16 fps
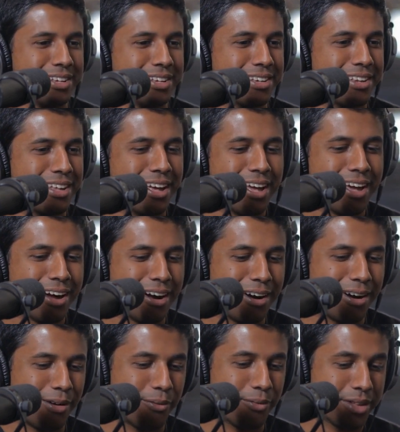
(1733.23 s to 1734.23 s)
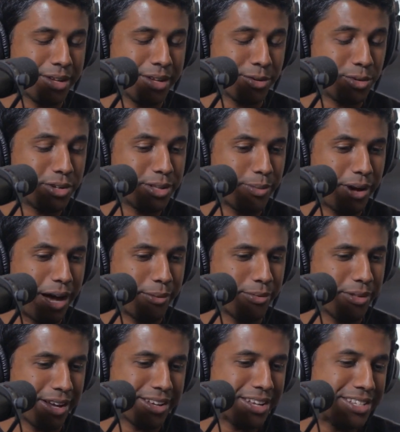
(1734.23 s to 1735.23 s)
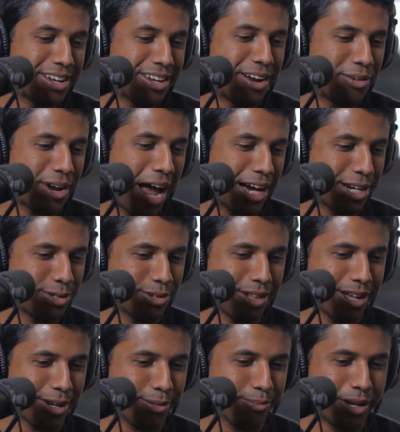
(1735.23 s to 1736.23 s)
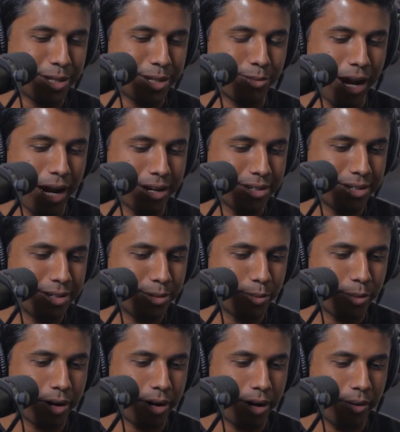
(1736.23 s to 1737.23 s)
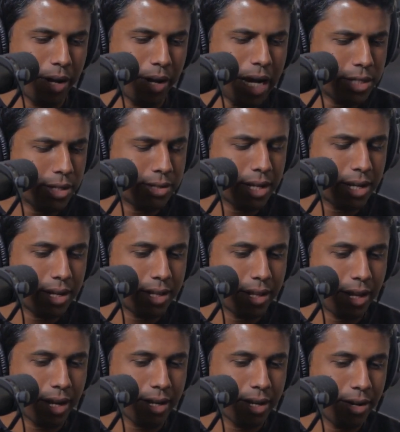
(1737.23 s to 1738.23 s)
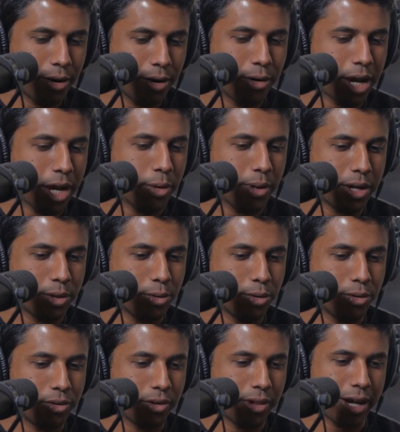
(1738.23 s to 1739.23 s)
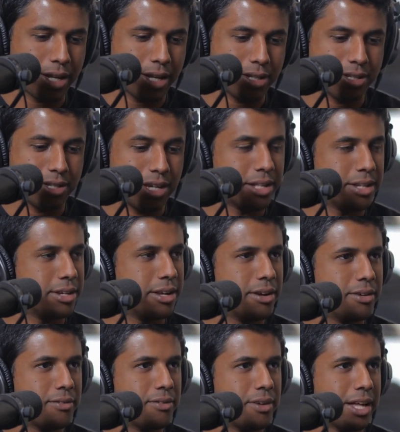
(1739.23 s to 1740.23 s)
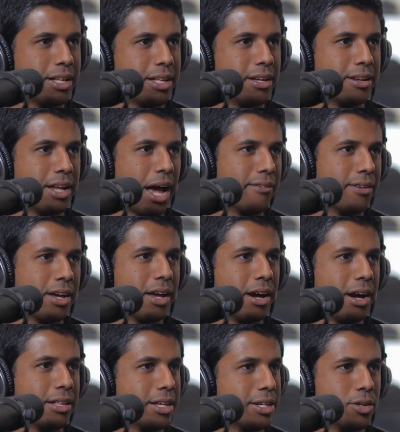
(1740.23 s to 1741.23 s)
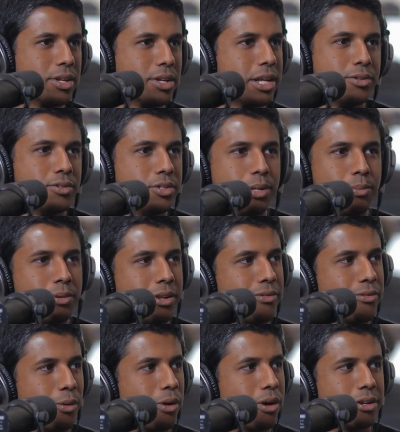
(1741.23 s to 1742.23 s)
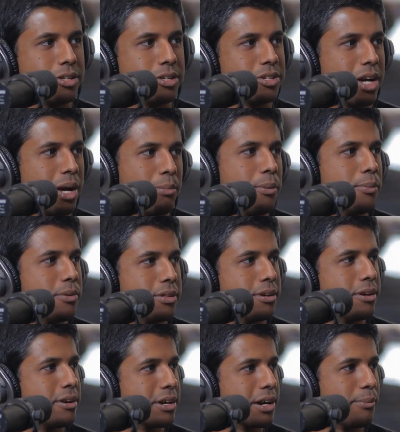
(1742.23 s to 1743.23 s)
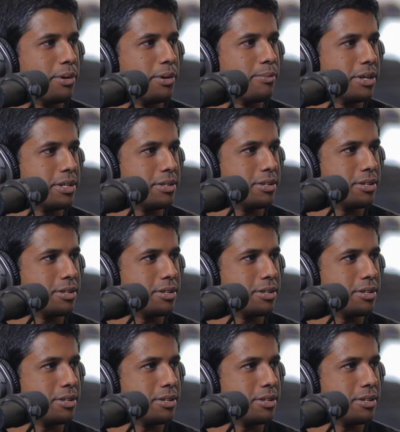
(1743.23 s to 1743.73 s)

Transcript: It's really bad. It's not actually best practices, but so I was thinking, okay, it'd be cool to see the diff and then have AI. You're gonna use GPT-4, just come up with a commit message and do that.